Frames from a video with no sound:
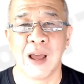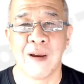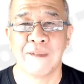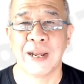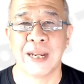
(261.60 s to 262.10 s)

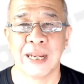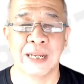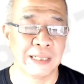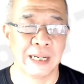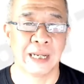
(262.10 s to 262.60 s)
right?
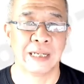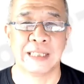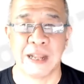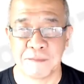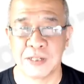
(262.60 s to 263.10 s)

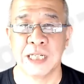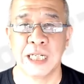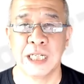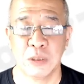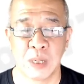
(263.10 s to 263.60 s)
And
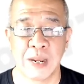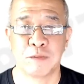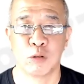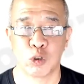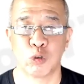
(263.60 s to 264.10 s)
definitely you will
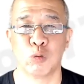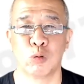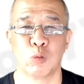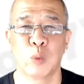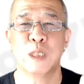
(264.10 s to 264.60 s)
have to
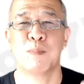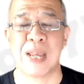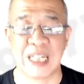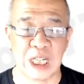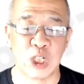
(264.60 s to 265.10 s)
choose which
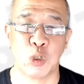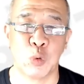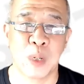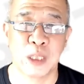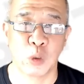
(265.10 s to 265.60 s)
package you
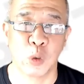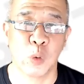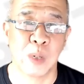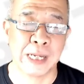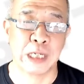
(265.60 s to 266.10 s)
want to
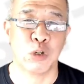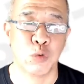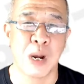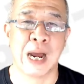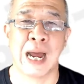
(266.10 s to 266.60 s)
go, and
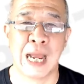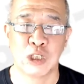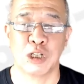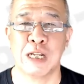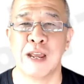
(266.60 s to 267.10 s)
you are
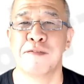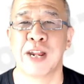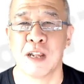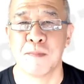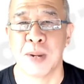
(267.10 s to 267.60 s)
actually
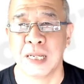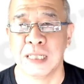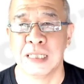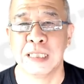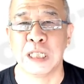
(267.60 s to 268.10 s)
affected by
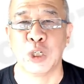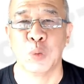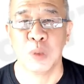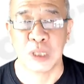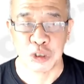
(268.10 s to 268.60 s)
this
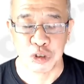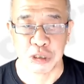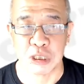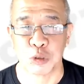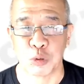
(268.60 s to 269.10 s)
new
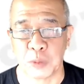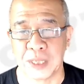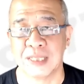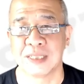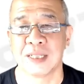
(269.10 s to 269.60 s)
interest
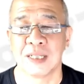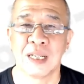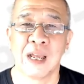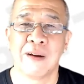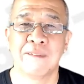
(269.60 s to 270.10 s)
rate,
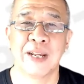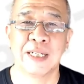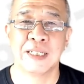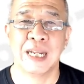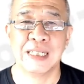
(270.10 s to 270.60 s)
right?
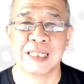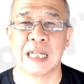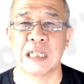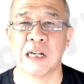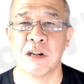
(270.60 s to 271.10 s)
The next
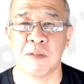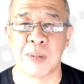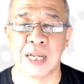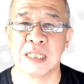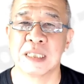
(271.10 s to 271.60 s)
category of
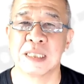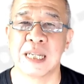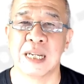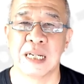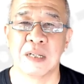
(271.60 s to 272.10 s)
buyers
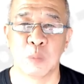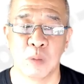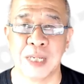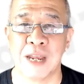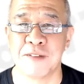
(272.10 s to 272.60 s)
that will
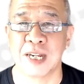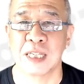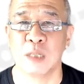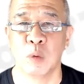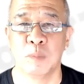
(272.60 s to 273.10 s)
be
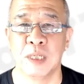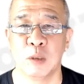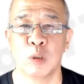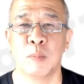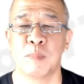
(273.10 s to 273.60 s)
affected will be
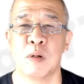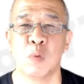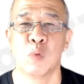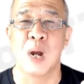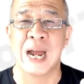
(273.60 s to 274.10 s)
those people
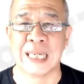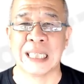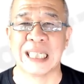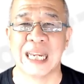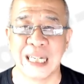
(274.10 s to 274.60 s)
who are
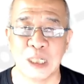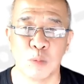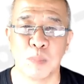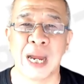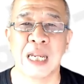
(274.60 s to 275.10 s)
intending to
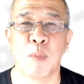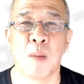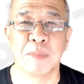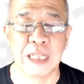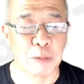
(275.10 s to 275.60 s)
buy a
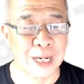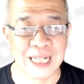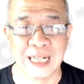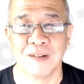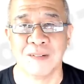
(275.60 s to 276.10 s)
property
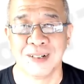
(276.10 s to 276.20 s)
right now,